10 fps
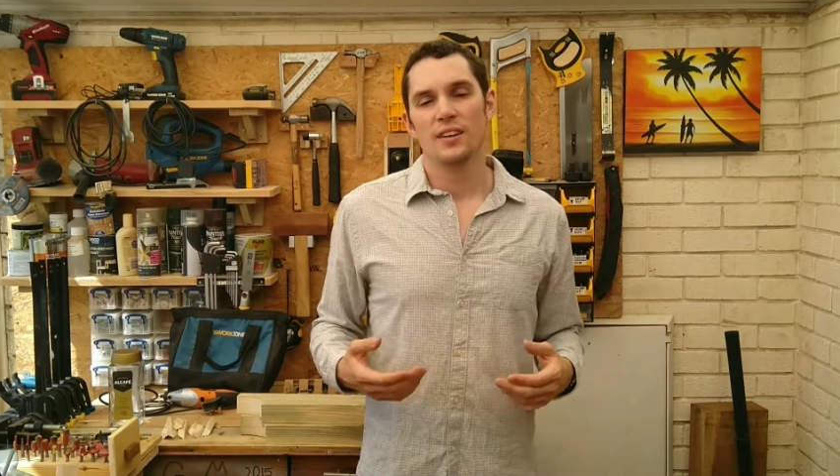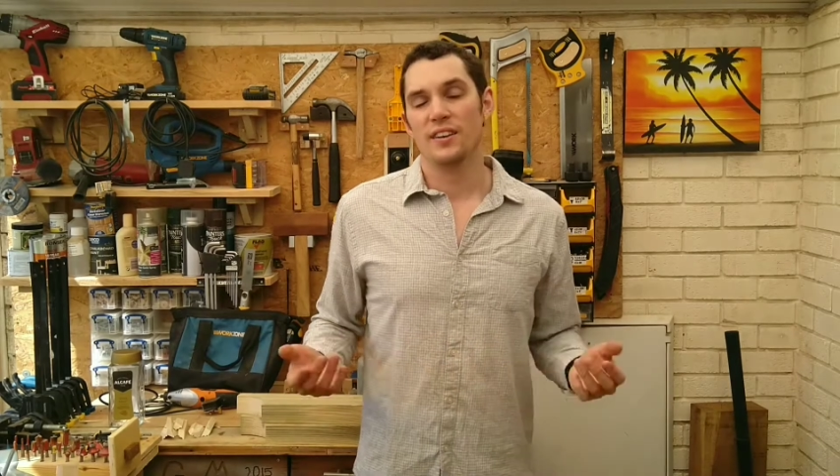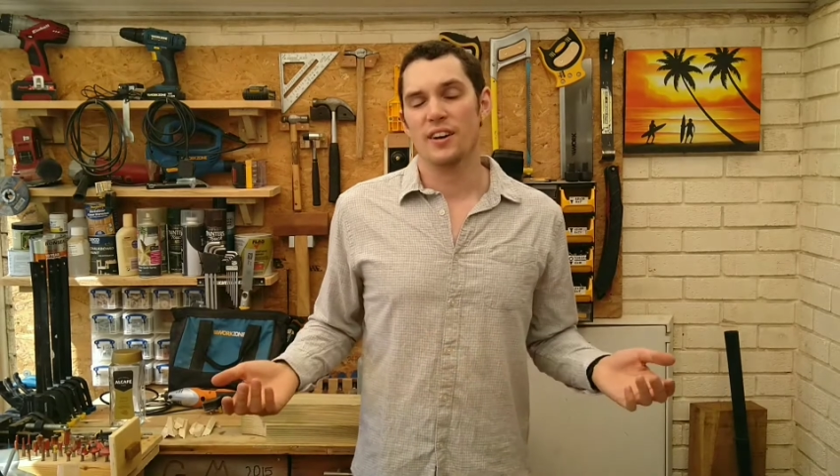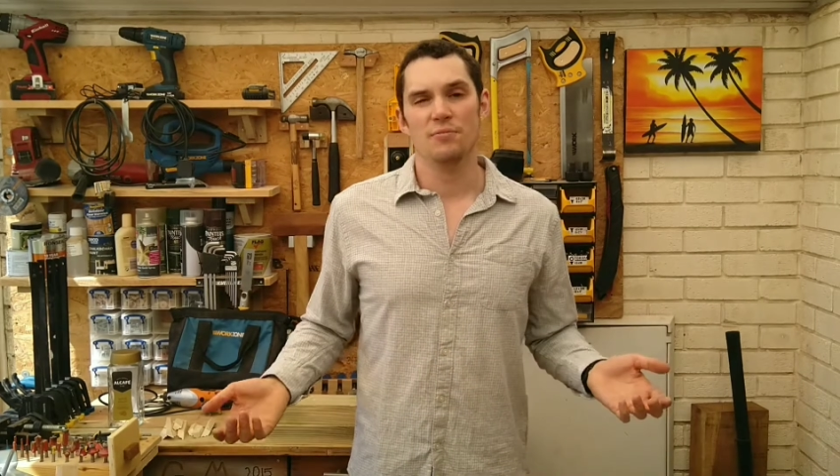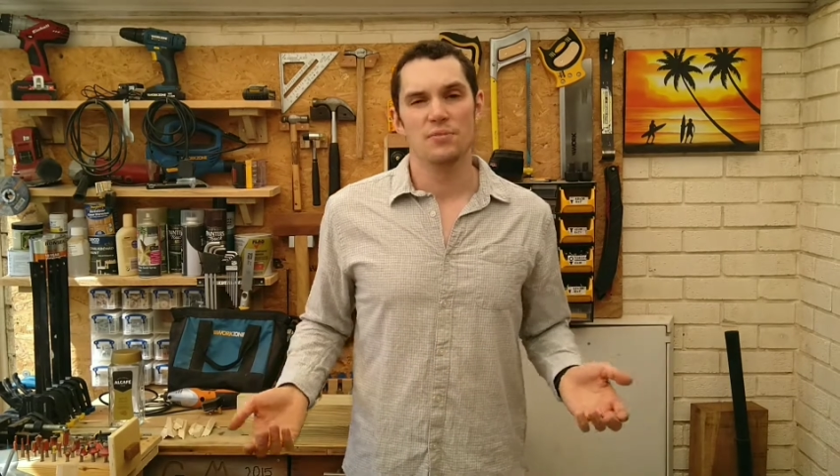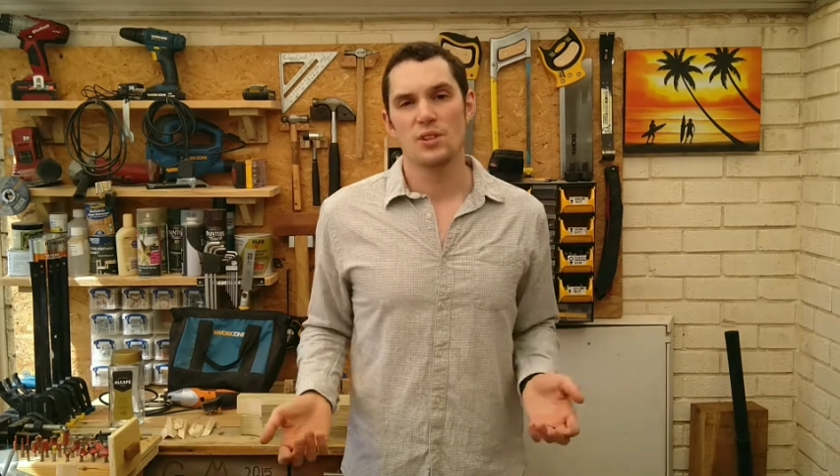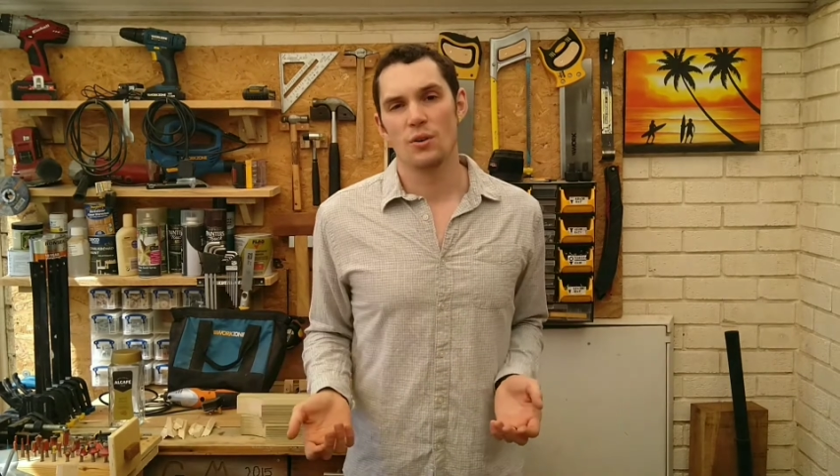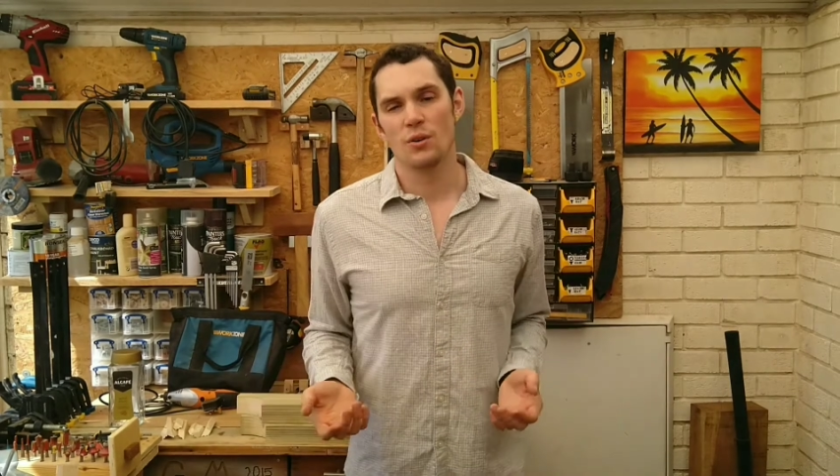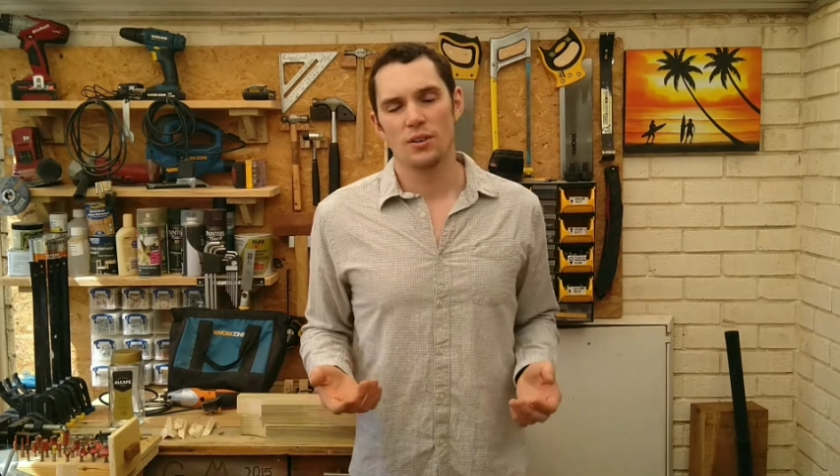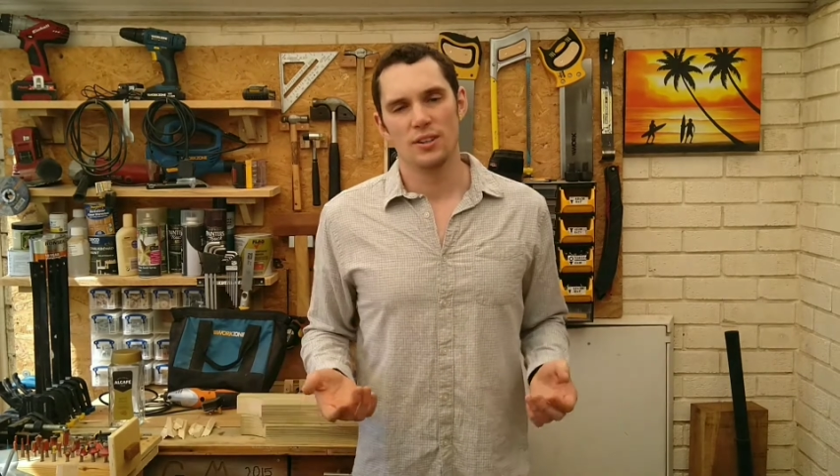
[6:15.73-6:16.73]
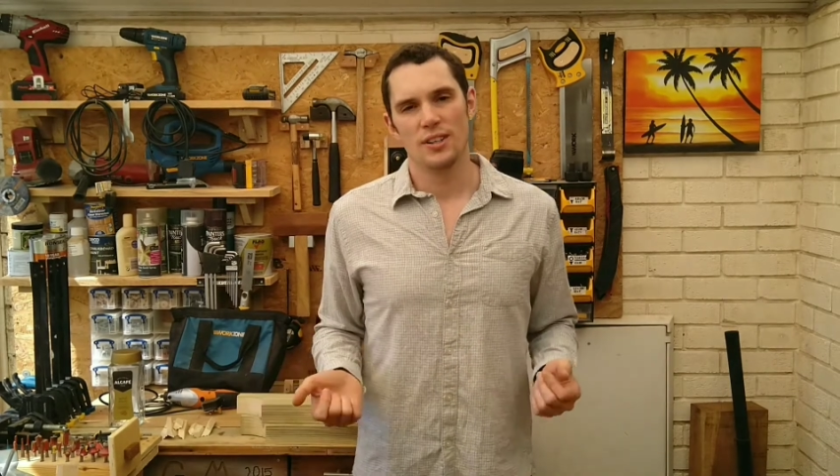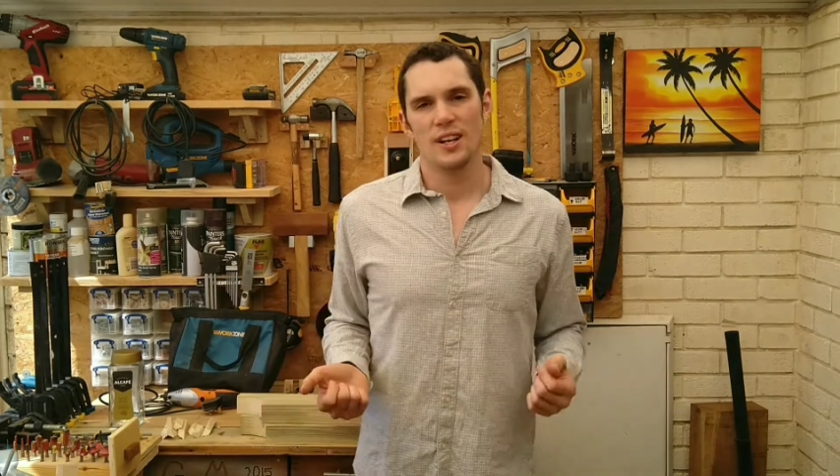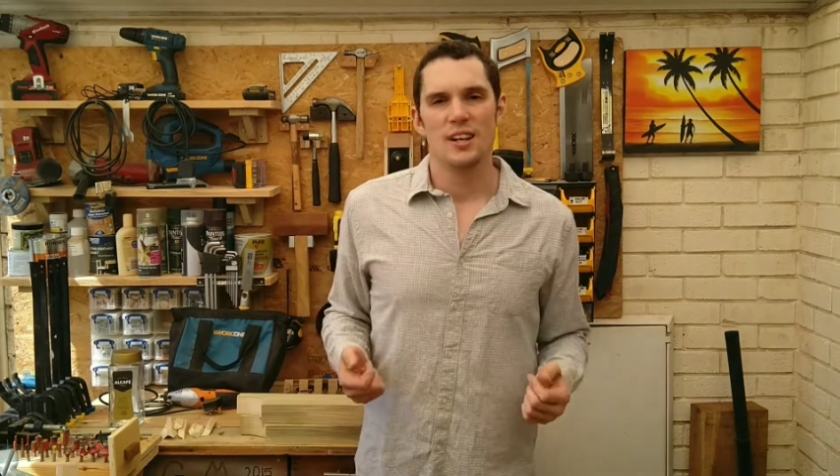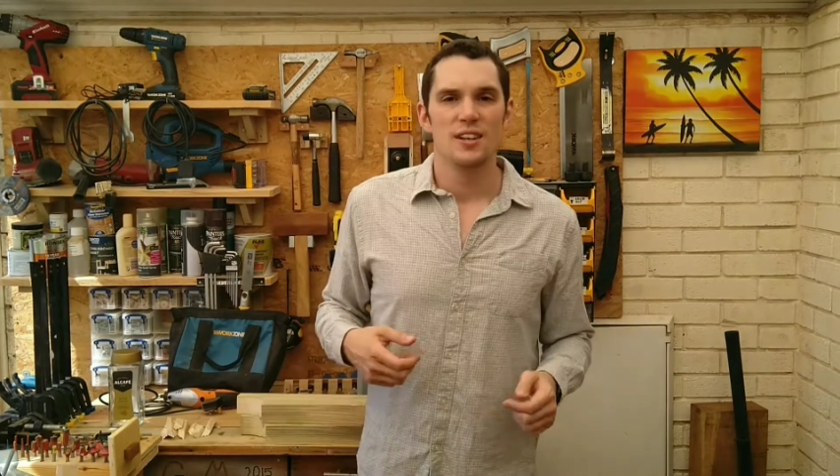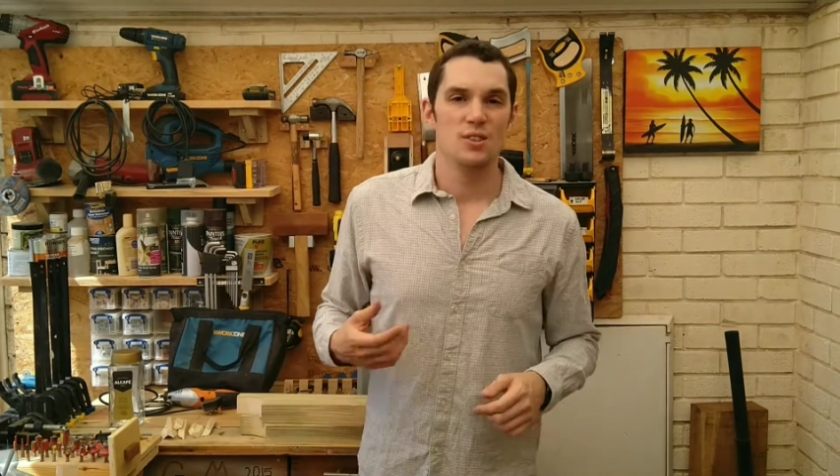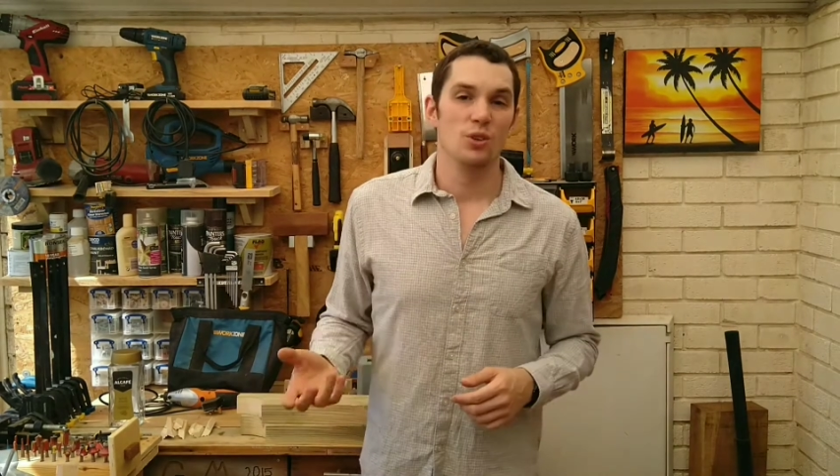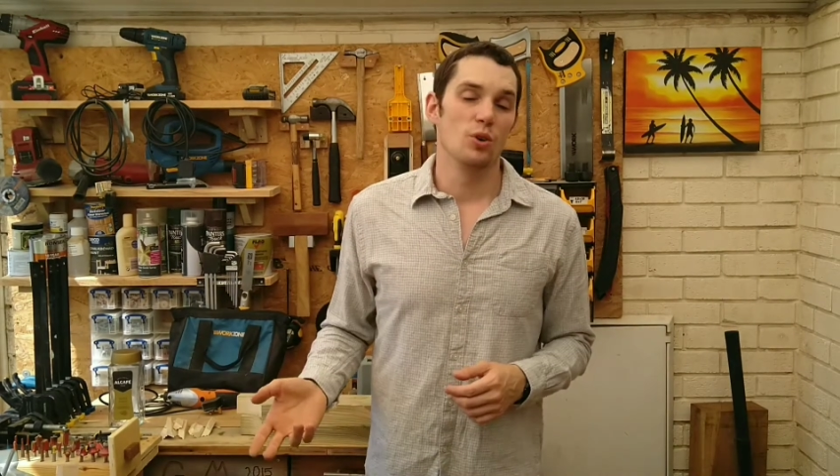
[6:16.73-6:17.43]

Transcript: Yeah, so an